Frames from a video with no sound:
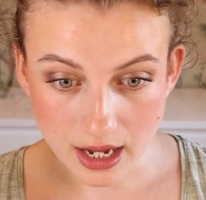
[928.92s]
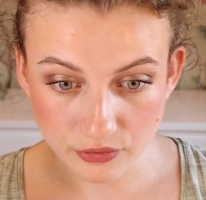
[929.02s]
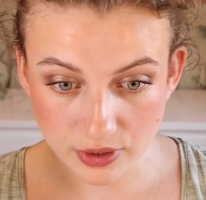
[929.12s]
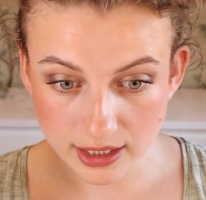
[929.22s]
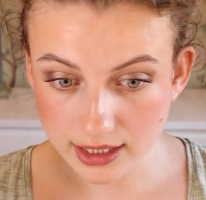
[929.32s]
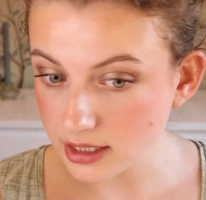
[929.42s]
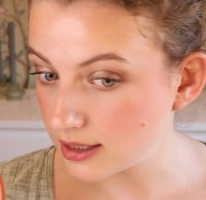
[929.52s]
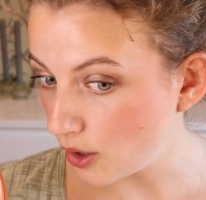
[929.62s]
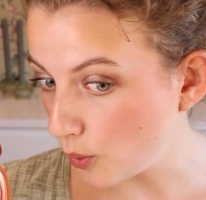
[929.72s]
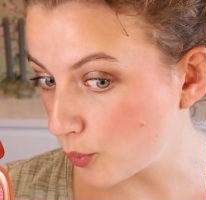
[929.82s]
I feel like it's
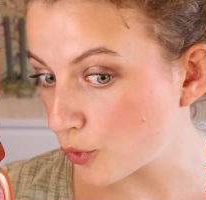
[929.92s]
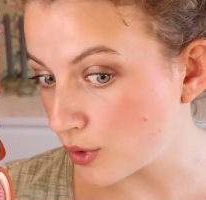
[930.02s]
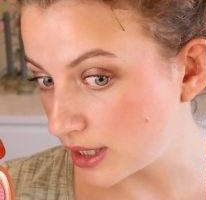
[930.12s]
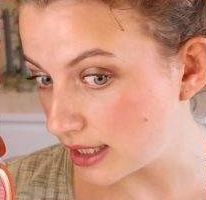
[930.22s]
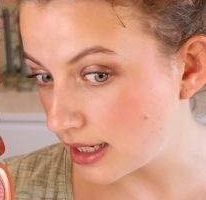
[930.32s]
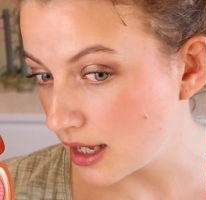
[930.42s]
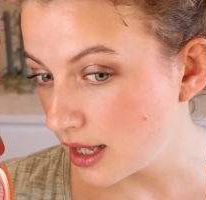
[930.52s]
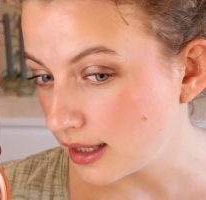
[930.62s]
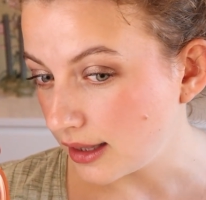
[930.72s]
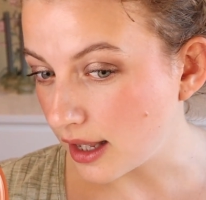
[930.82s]
still
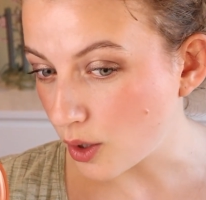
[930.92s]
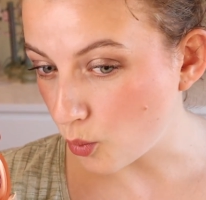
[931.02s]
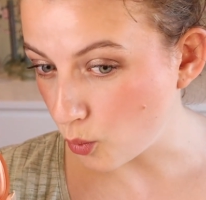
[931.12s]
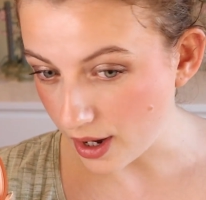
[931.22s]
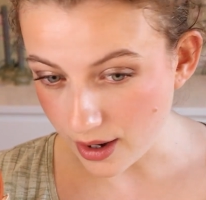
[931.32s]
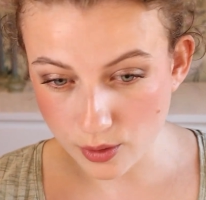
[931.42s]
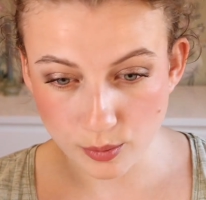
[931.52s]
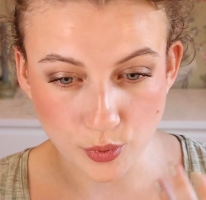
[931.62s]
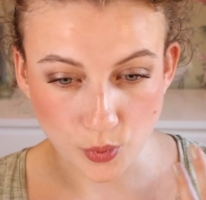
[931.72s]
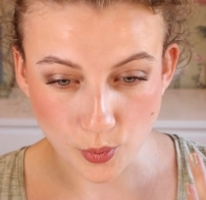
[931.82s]
pretty like
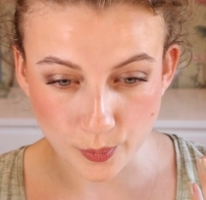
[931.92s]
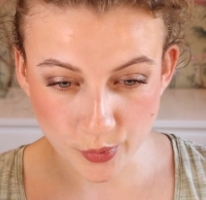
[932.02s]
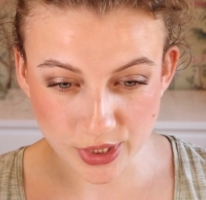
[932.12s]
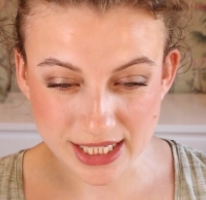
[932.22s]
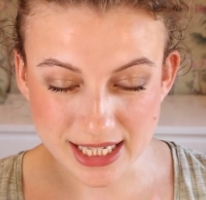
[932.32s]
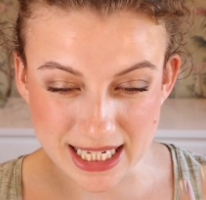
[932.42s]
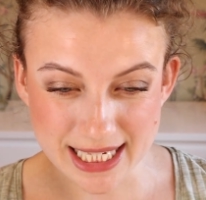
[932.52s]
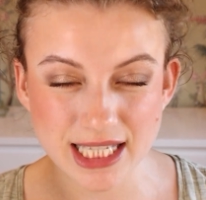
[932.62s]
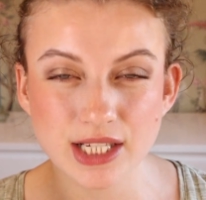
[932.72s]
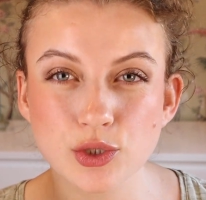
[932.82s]
wearable, pretty
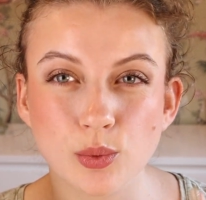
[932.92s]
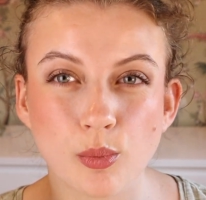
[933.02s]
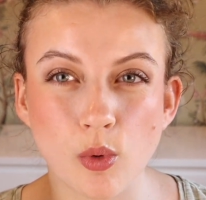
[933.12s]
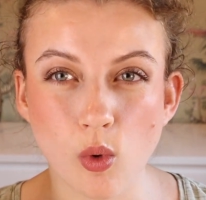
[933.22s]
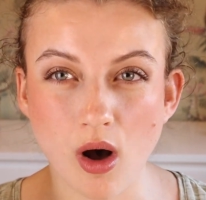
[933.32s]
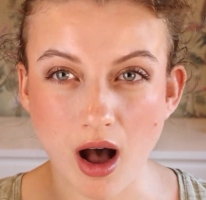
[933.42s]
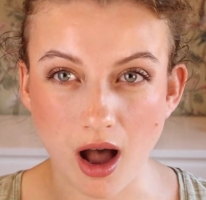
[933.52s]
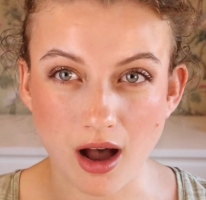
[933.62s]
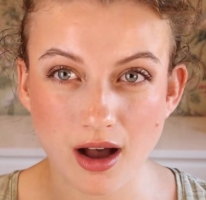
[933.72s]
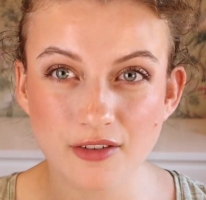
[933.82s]
easy to pull
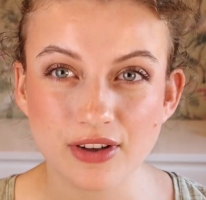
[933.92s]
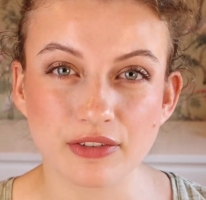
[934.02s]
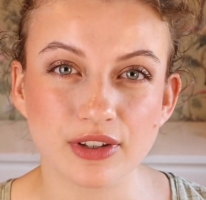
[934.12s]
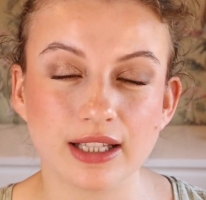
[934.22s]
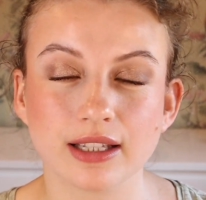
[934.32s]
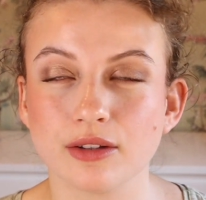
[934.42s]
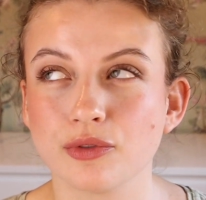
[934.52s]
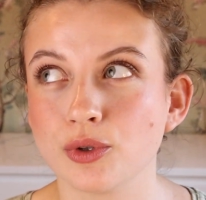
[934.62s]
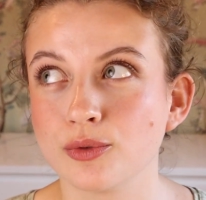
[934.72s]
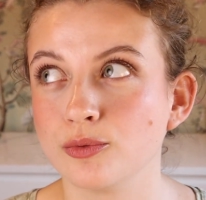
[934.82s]
off. I feel like
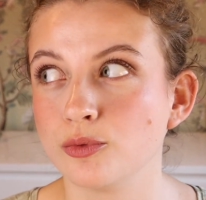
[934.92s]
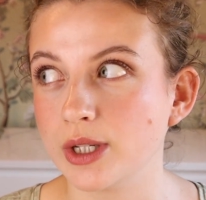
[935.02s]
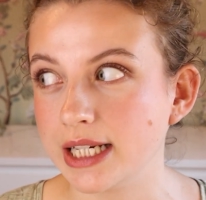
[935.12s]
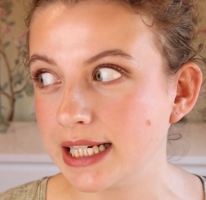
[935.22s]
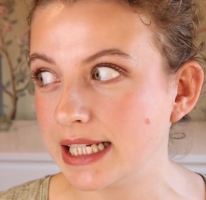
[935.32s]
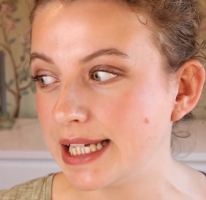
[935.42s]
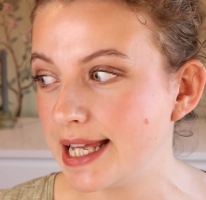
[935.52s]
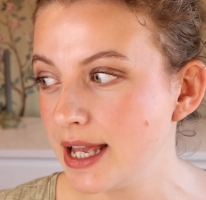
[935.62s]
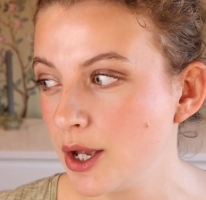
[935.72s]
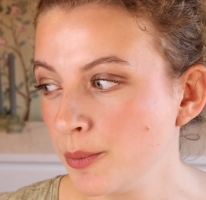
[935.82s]
if you're
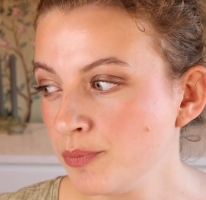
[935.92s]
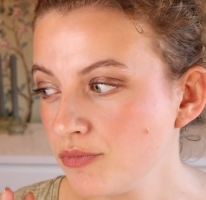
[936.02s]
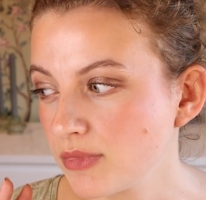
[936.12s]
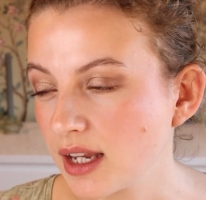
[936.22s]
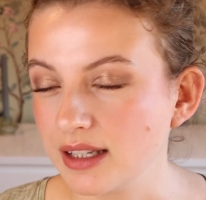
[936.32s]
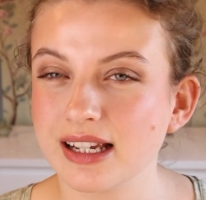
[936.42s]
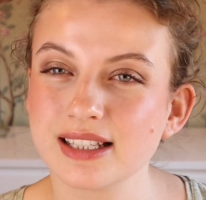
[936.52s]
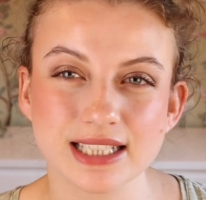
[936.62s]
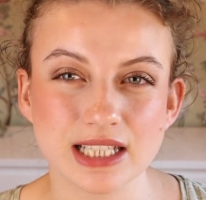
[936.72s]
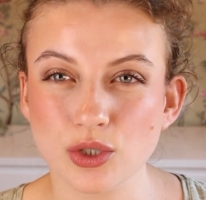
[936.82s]
really
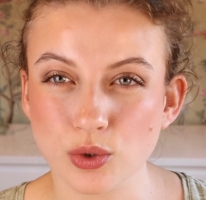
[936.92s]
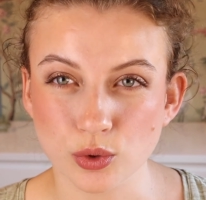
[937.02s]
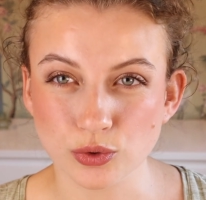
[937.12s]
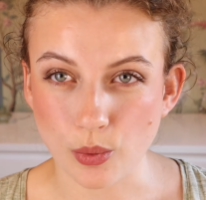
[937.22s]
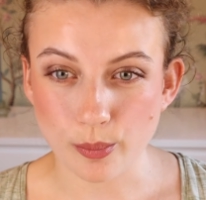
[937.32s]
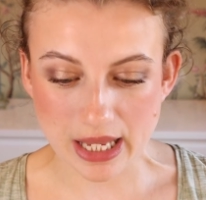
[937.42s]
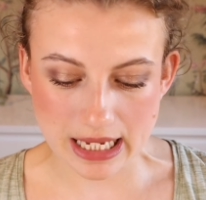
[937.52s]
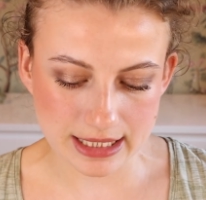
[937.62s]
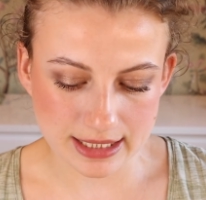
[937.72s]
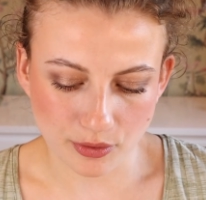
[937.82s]
not into cool tone
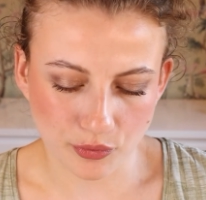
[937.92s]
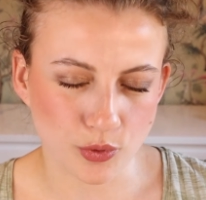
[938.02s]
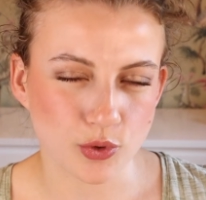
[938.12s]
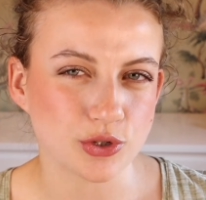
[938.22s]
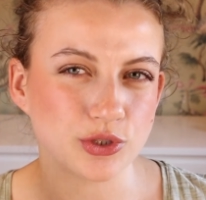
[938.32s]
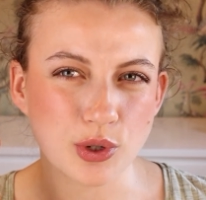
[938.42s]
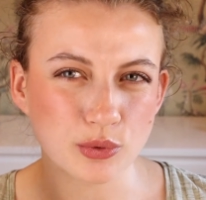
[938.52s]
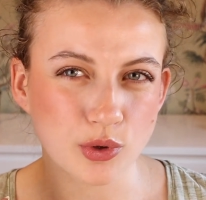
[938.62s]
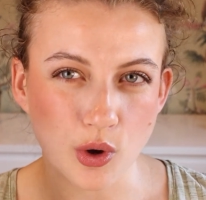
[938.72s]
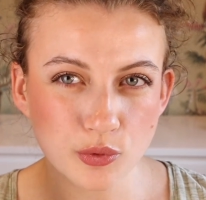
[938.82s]
pinks, of course
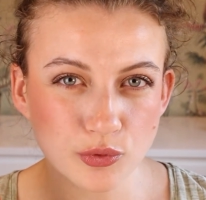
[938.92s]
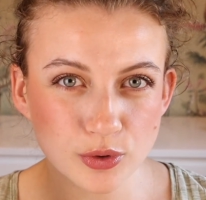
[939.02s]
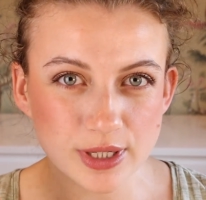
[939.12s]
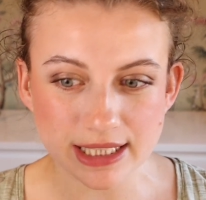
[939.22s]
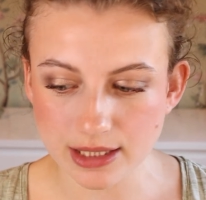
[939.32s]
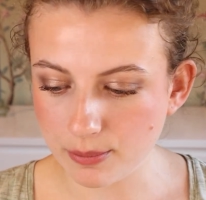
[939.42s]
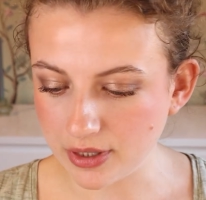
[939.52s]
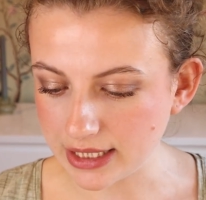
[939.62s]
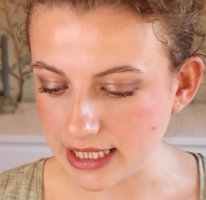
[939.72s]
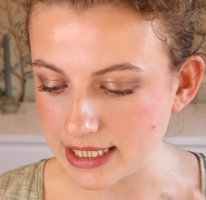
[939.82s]
don't go for it,
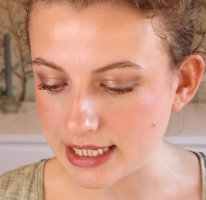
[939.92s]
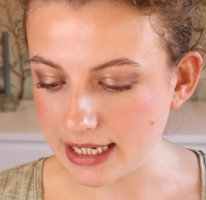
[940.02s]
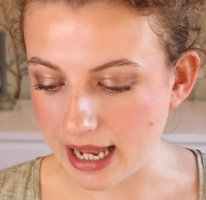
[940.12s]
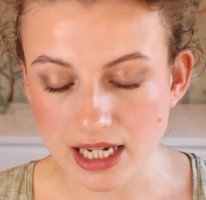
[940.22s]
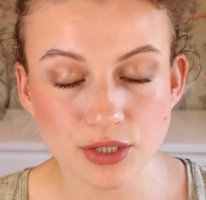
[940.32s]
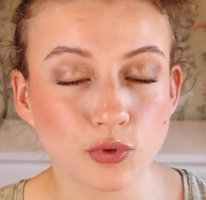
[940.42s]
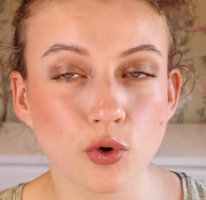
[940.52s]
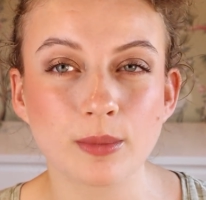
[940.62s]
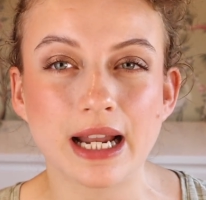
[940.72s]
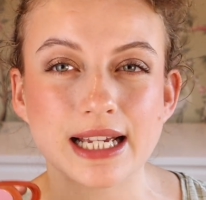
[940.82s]
but it's a nice
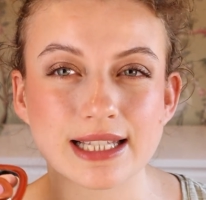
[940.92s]
formula.